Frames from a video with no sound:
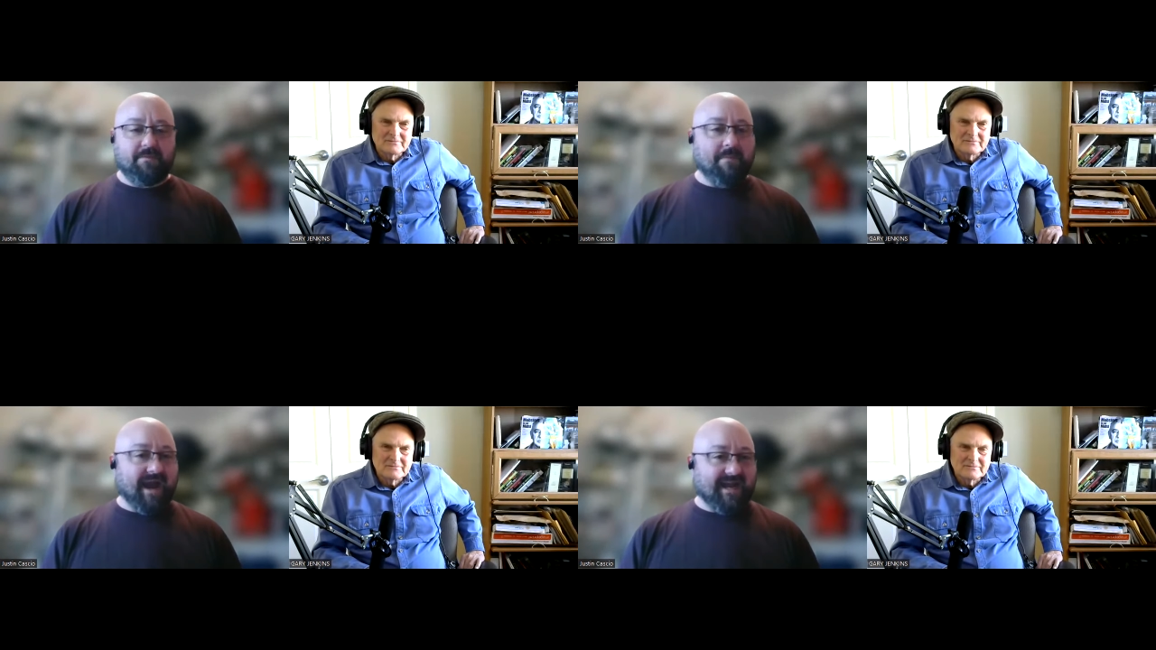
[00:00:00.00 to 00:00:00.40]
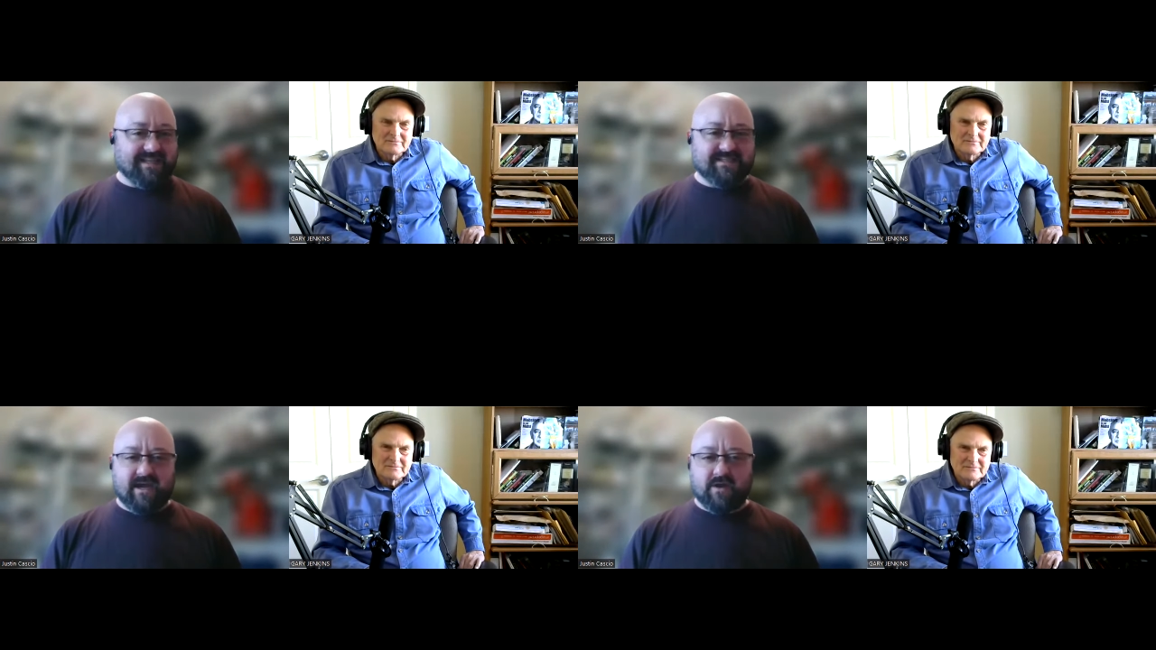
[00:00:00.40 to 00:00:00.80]

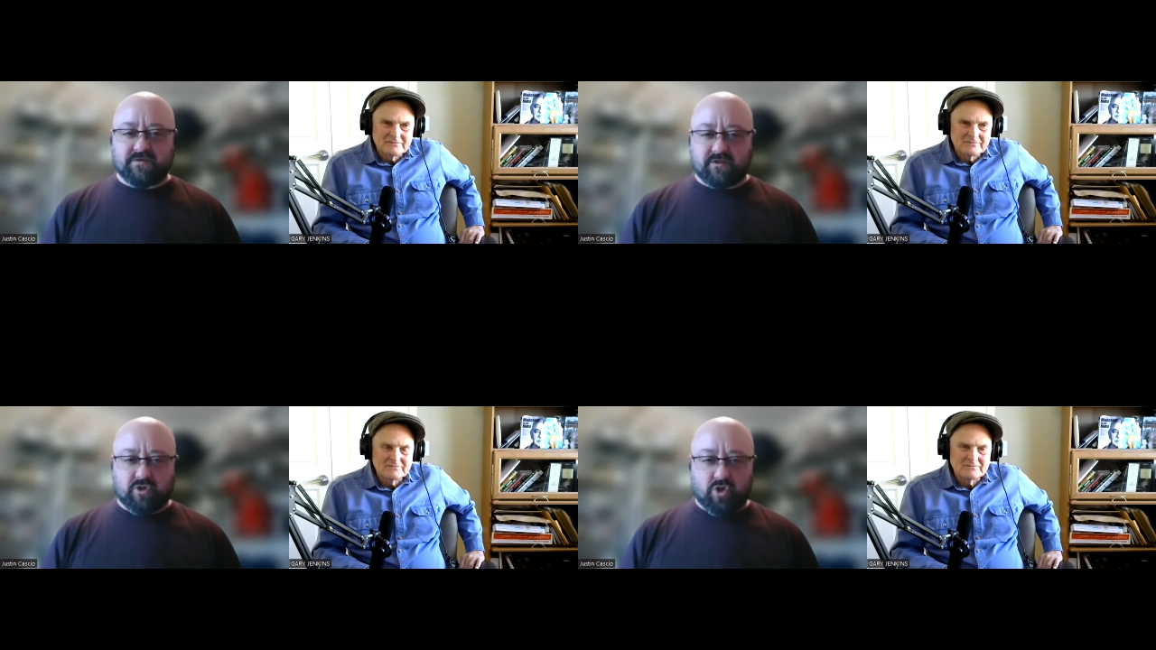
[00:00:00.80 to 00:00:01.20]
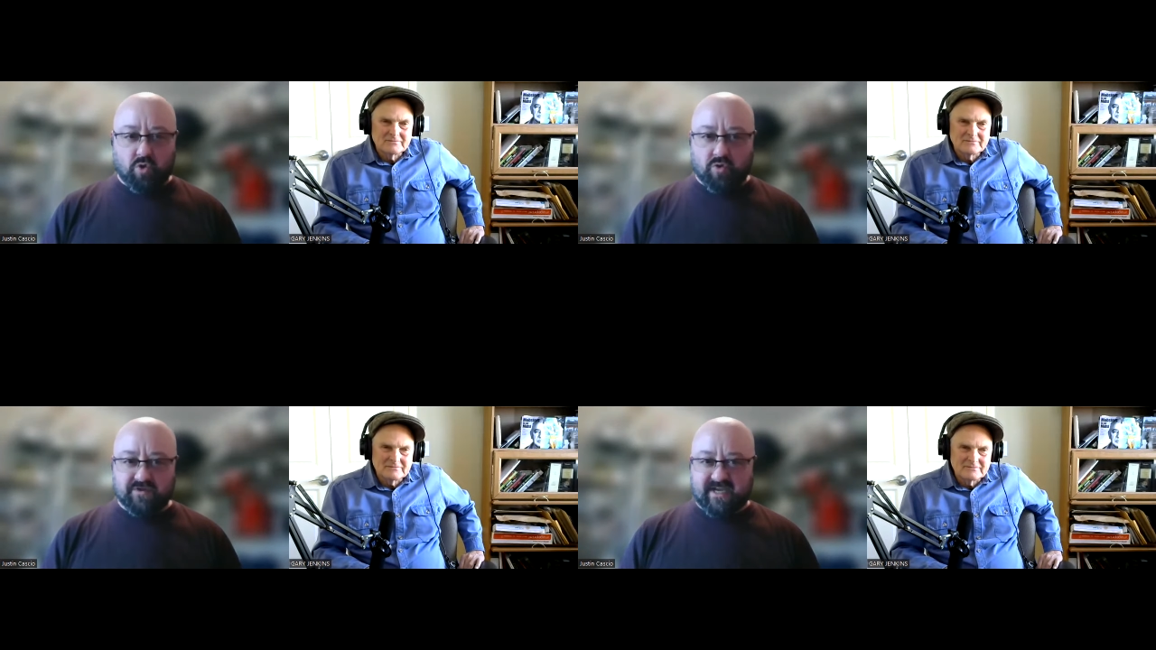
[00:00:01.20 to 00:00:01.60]
Speaker 1: mining towns and
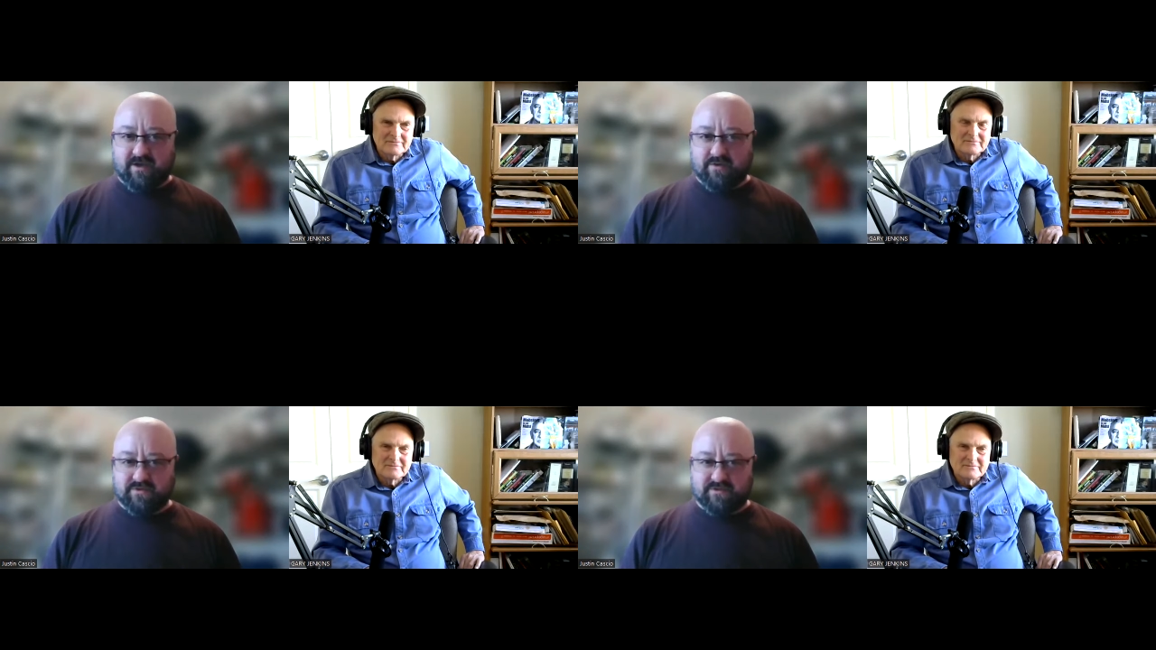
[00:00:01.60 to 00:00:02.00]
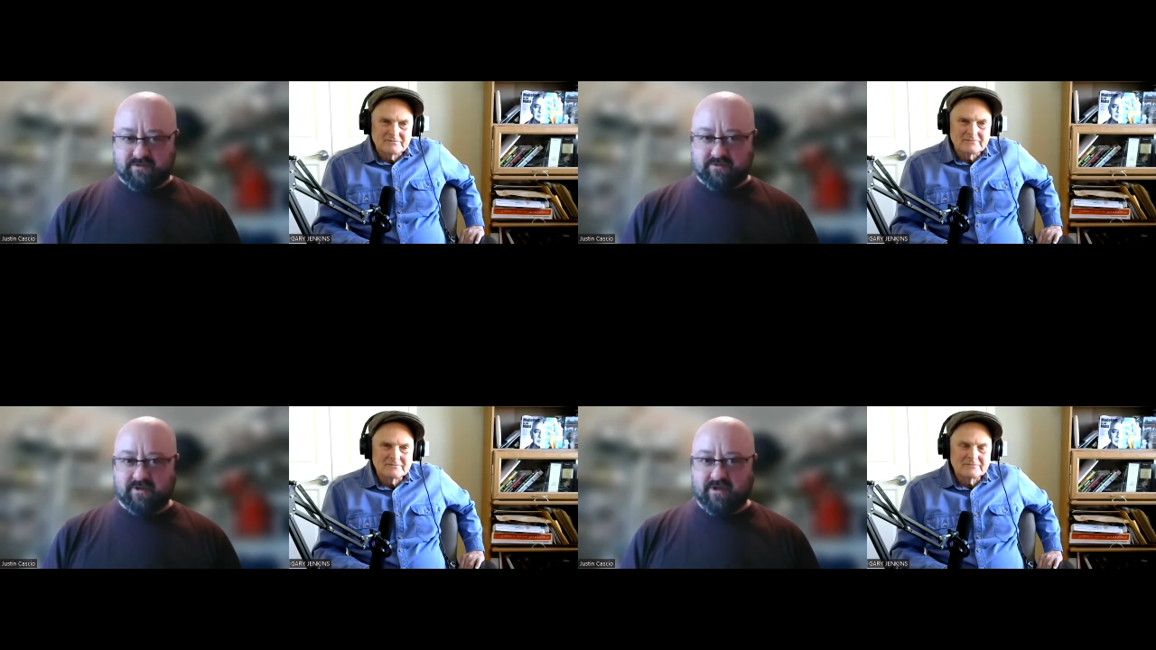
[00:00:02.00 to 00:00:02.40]
coal towns
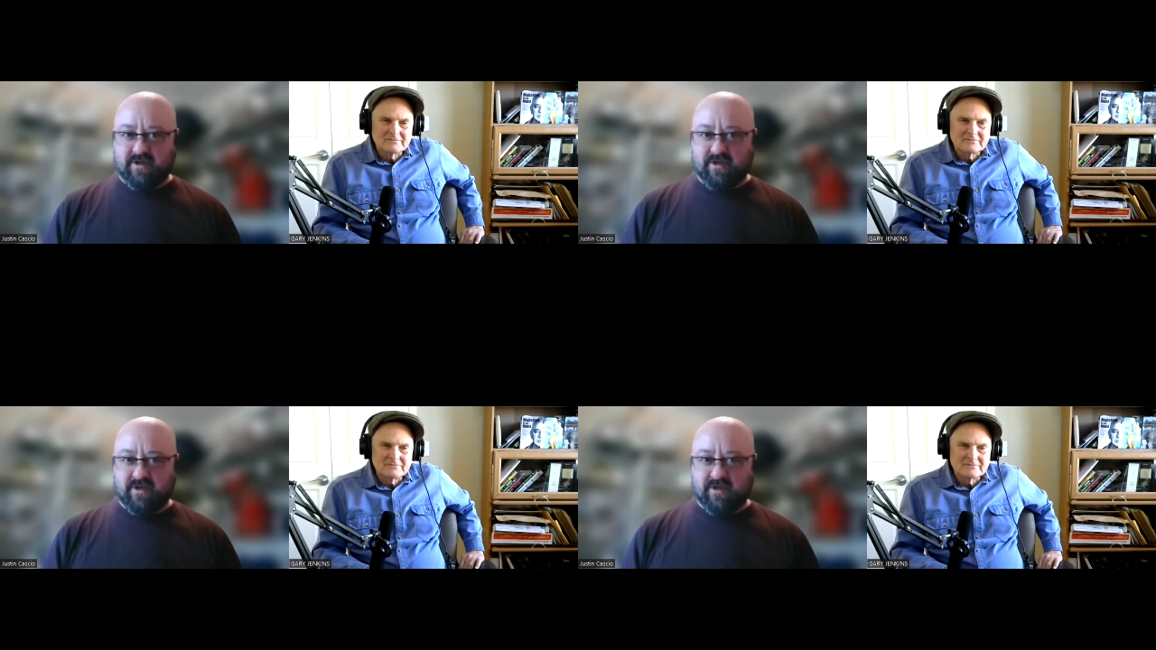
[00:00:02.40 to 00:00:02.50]
and